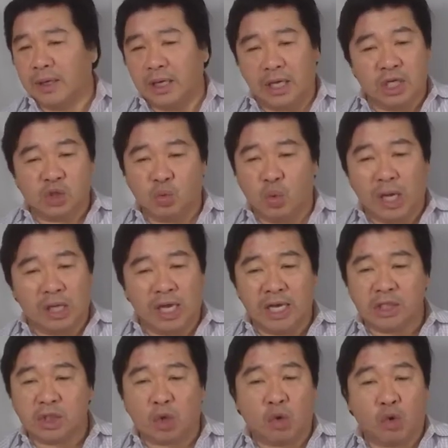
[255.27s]
as well
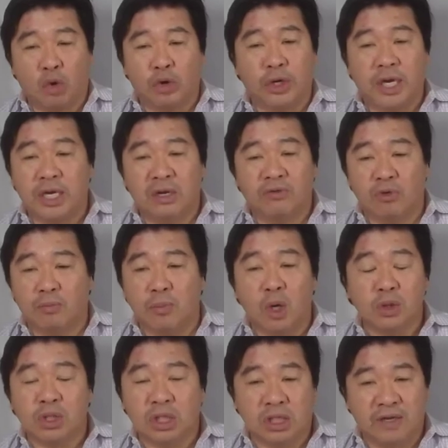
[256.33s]
as coordinating
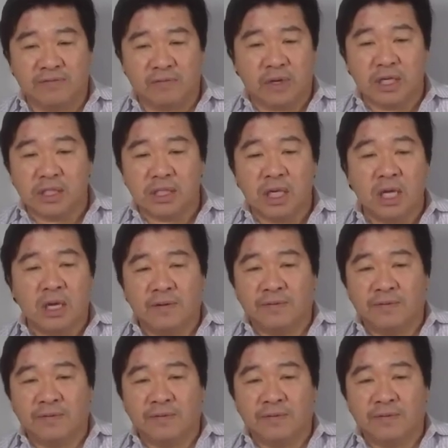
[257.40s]
remote deliveries